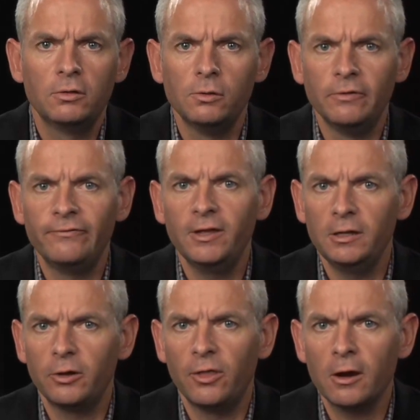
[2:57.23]
to
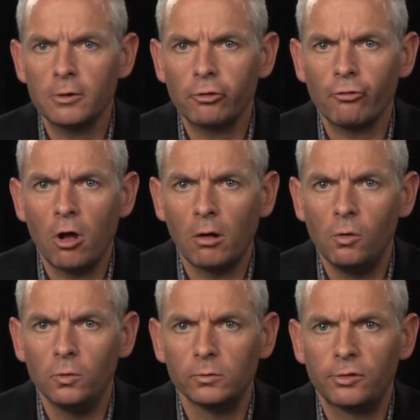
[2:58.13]
defend their
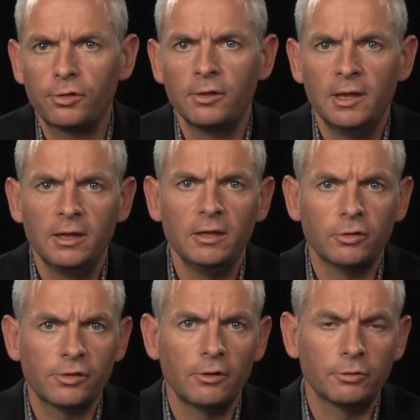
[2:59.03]
strongholds in
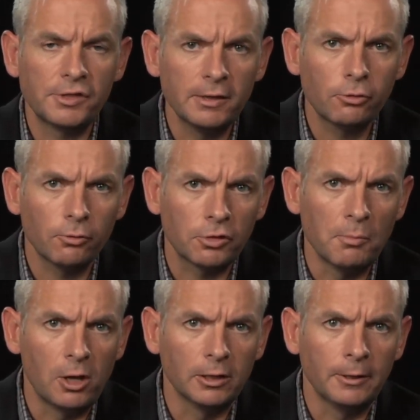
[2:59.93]
south-central
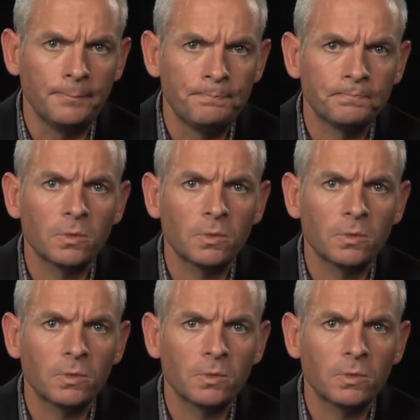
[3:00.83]
Somalia